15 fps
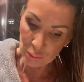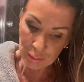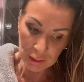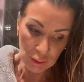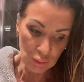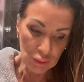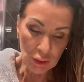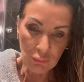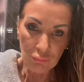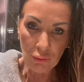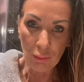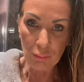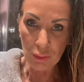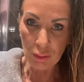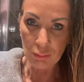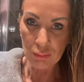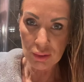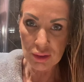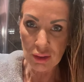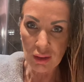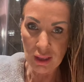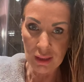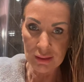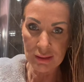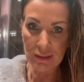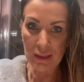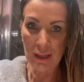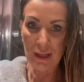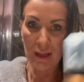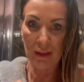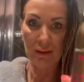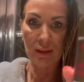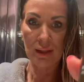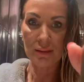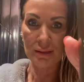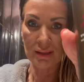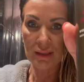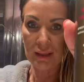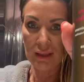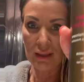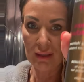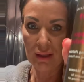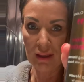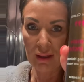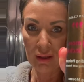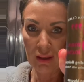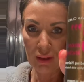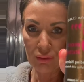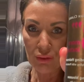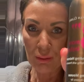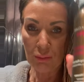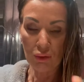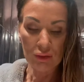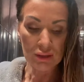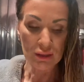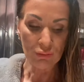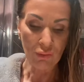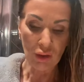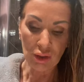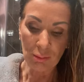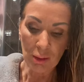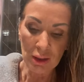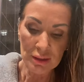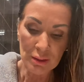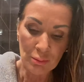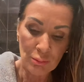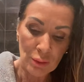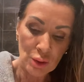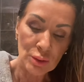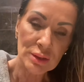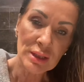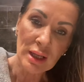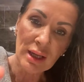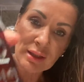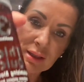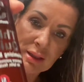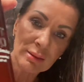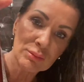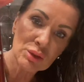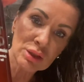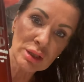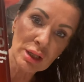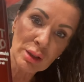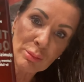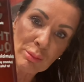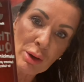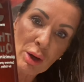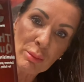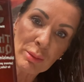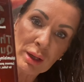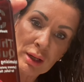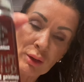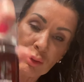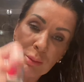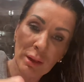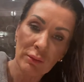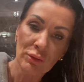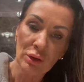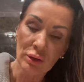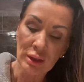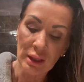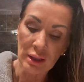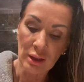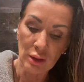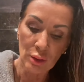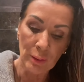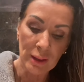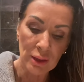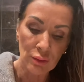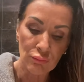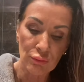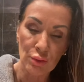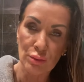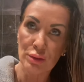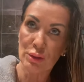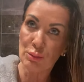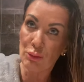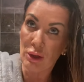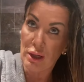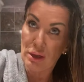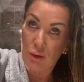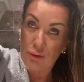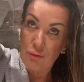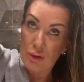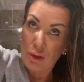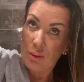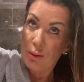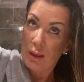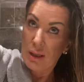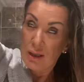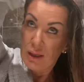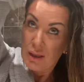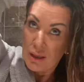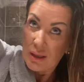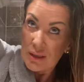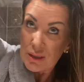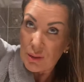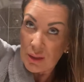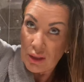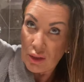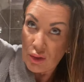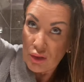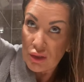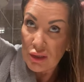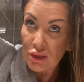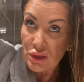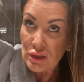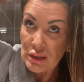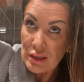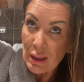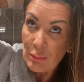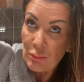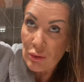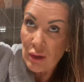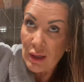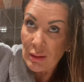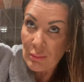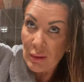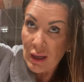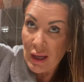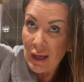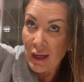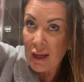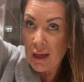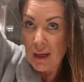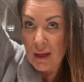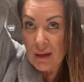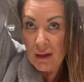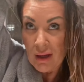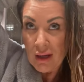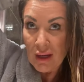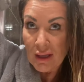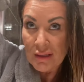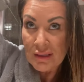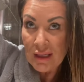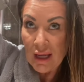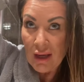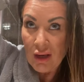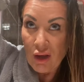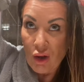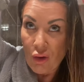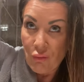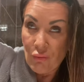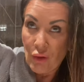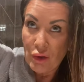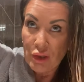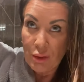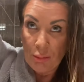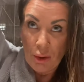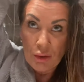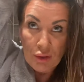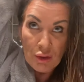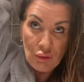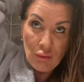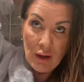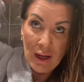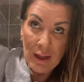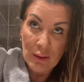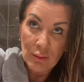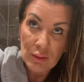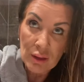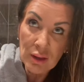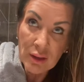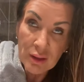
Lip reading: build up from them. So that's that. That's the 3 more inches volumizing mousse, and then I'm just going to pop a little bit of the thicker, quicker root spray through. So I usually just separate my hair. I like to get a lot of volume on the crown,